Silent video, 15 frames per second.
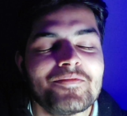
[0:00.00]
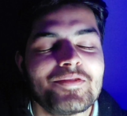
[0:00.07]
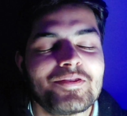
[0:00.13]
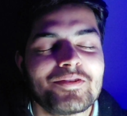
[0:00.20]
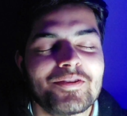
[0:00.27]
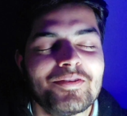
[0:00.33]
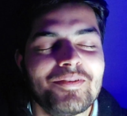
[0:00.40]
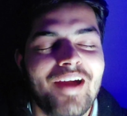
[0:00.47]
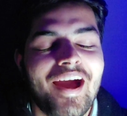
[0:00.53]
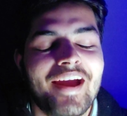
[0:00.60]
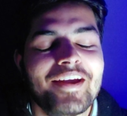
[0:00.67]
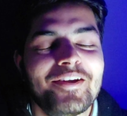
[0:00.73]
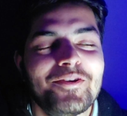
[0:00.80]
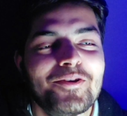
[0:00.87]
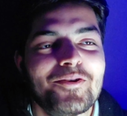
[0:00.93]
So I
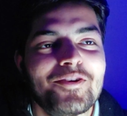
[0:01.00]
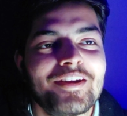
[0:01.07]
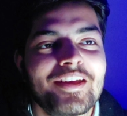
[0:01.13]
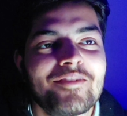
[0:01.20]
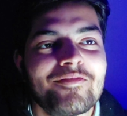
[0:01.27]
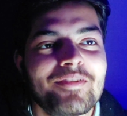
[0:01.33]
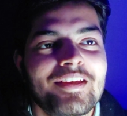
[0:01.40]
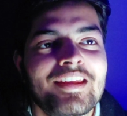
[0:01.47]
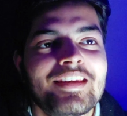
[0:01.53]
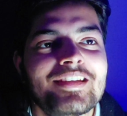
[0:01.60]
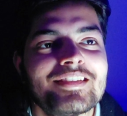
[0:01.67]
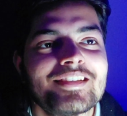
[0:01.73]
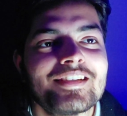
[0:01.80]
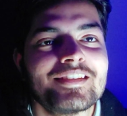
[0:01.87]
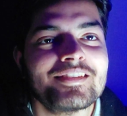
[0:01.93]
don't have any
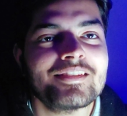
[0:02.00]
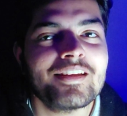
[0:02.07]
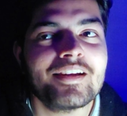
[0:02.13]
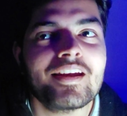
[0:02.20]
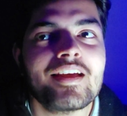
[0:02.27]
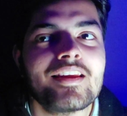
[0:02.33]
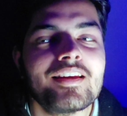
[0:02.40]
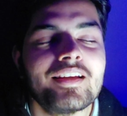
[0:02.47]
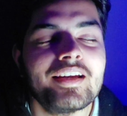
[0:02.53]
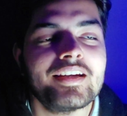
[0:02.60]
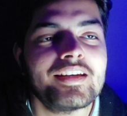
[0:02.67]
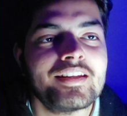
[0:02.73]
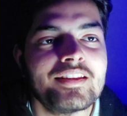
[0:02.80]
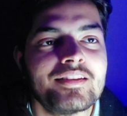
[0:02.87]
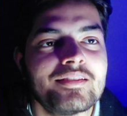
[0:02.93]
chance that I'll
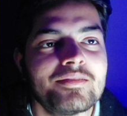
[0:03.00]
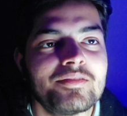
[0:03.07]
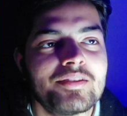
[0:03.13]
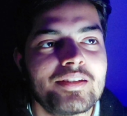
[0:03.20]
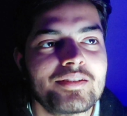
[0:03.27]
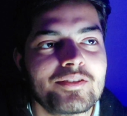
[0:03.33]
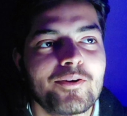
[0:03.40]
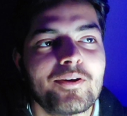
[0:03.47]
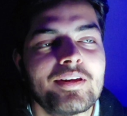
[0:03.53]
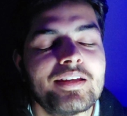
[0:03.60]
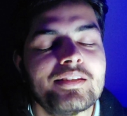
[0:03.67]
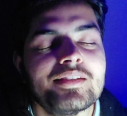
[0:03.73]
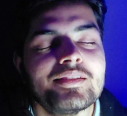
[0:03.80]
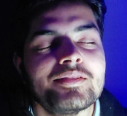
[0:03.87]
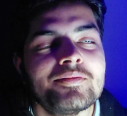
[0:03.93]
get in this
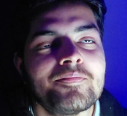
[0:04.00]
college.